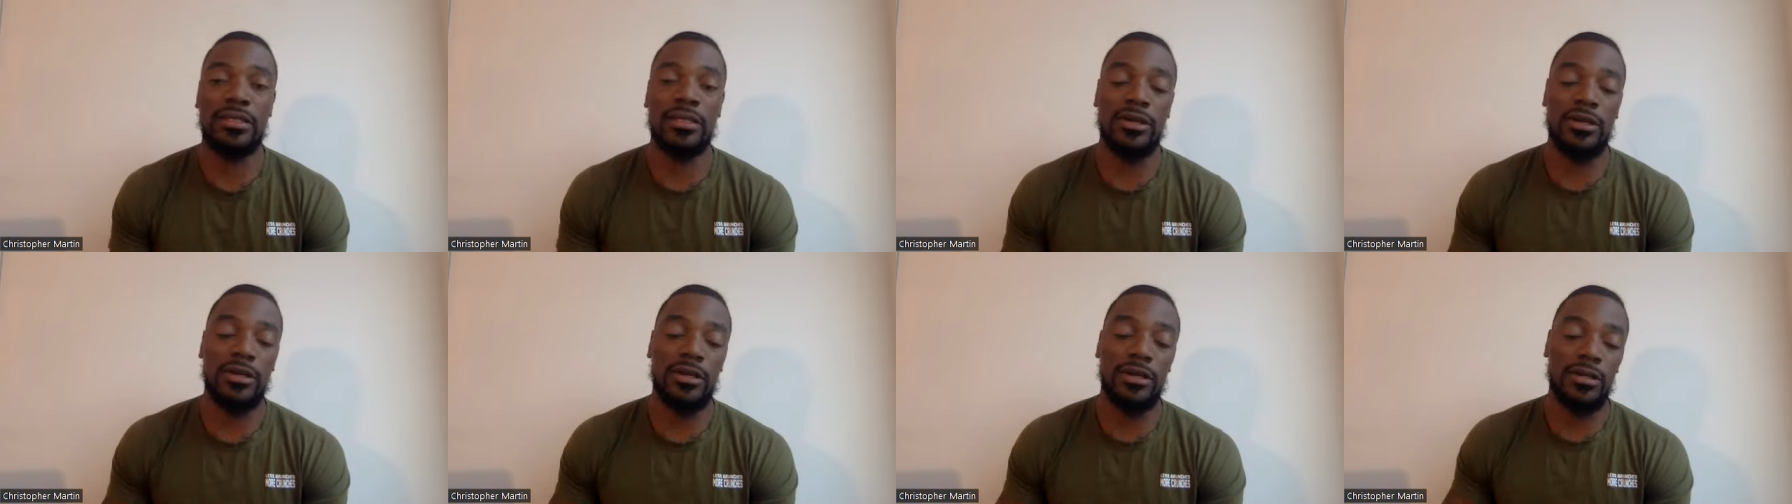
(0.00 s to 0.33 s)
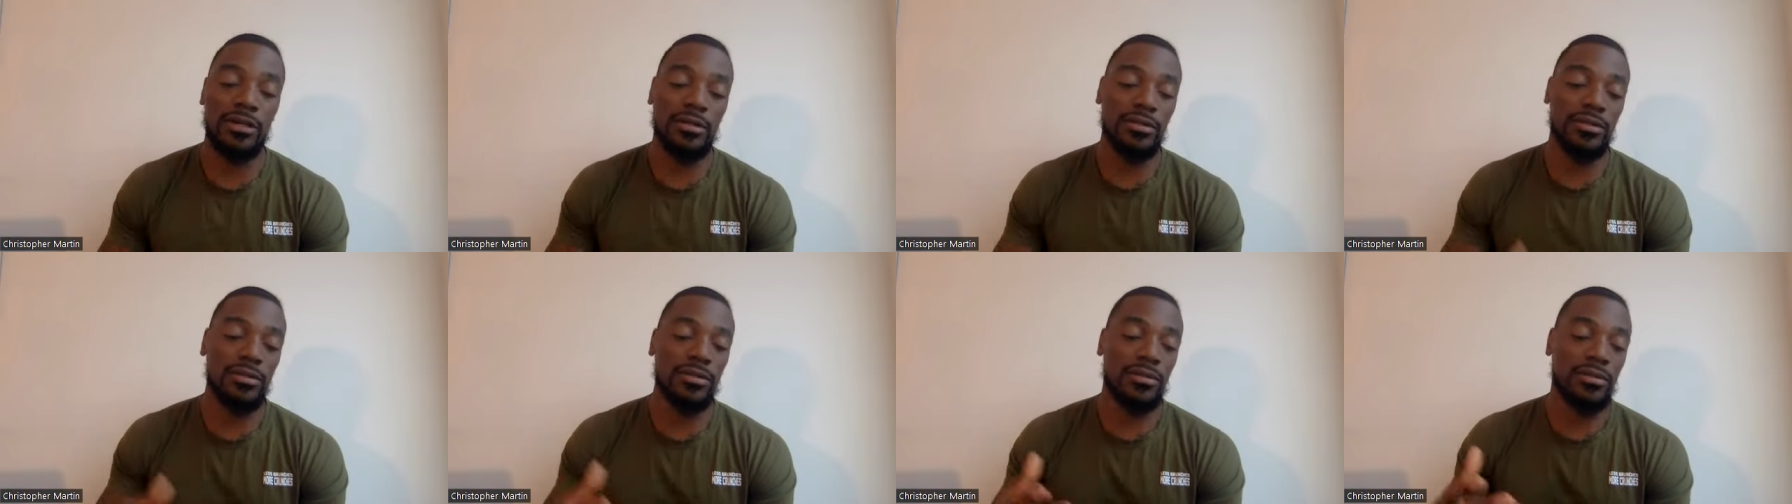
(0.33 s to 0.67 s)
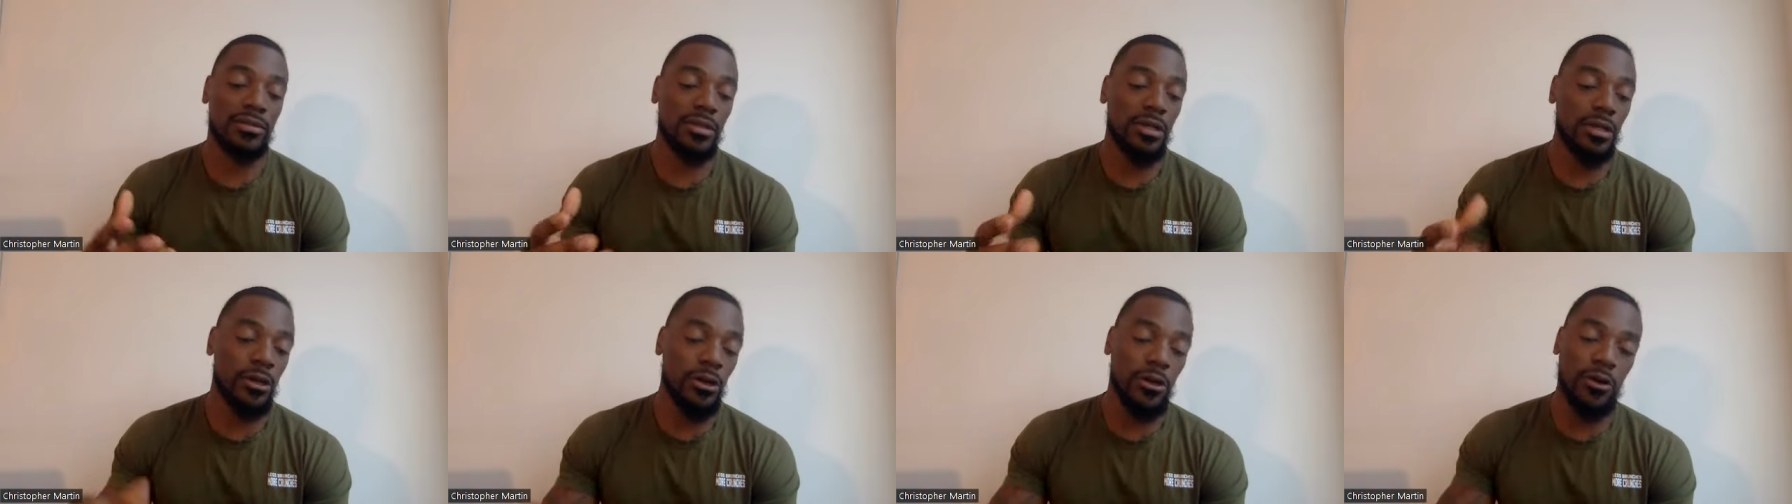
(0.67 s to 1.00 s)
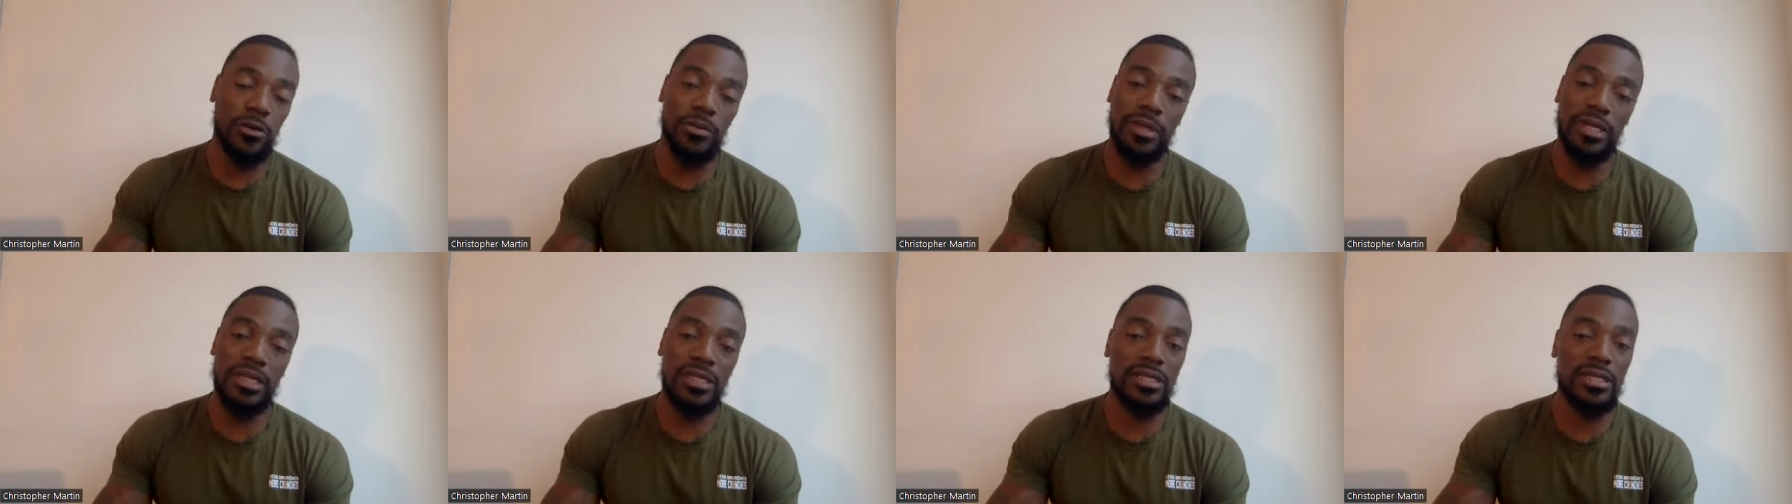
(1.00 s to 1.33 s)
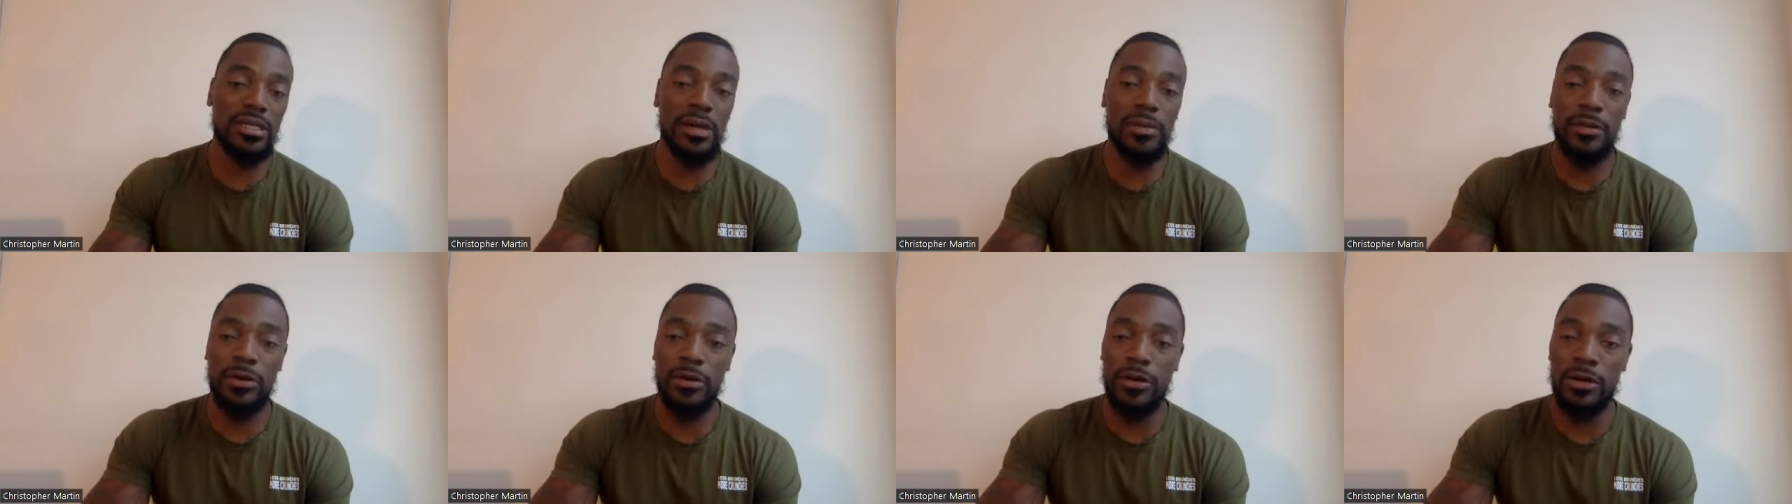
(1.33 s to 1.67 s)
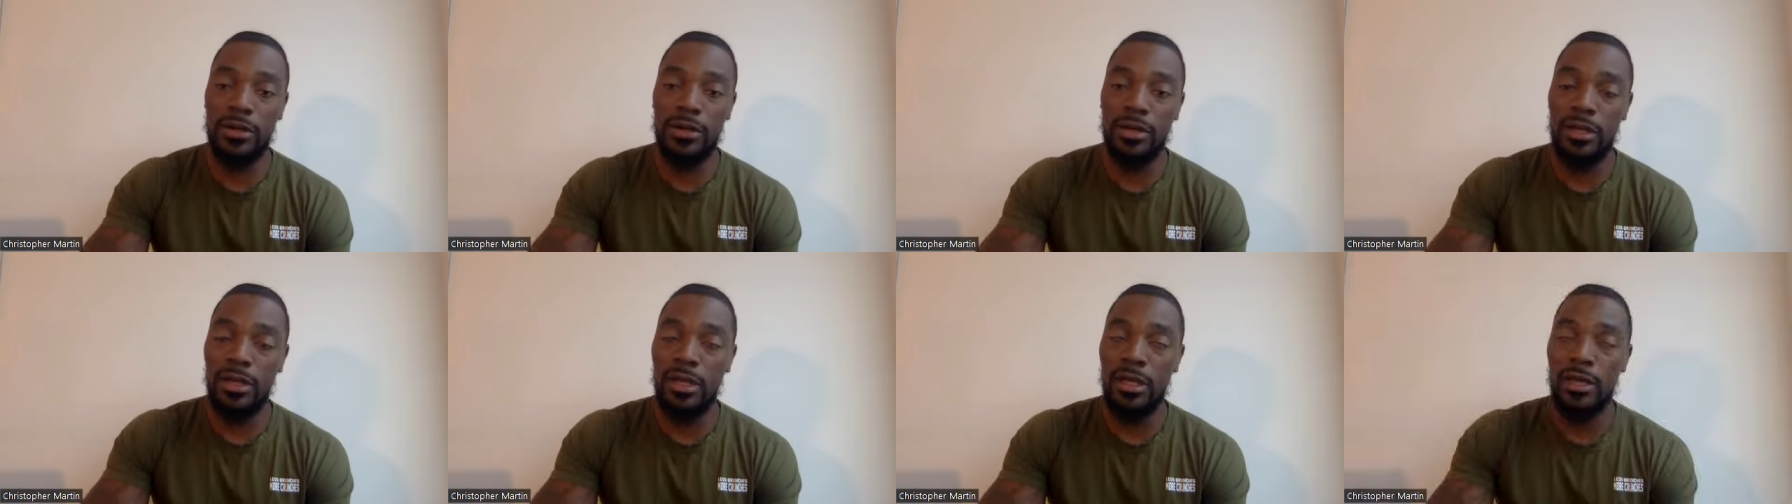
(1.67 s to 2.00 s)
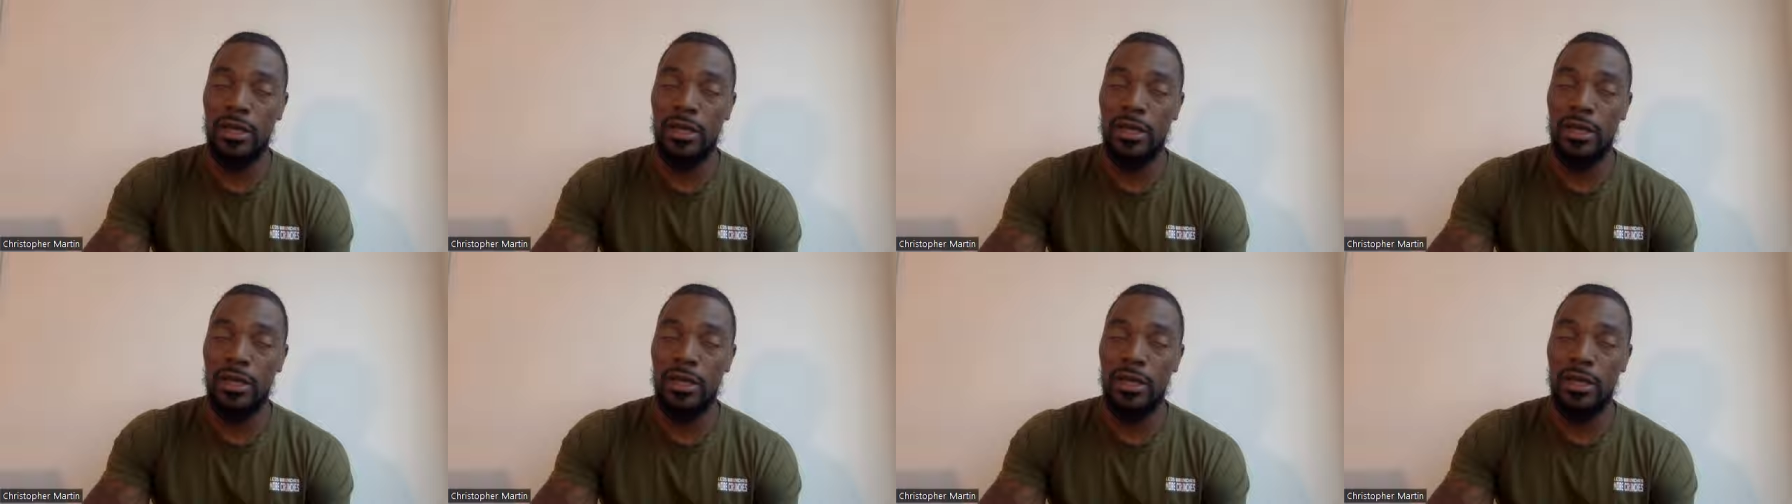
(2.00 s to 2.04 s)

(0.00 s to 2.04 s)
they're home in the summer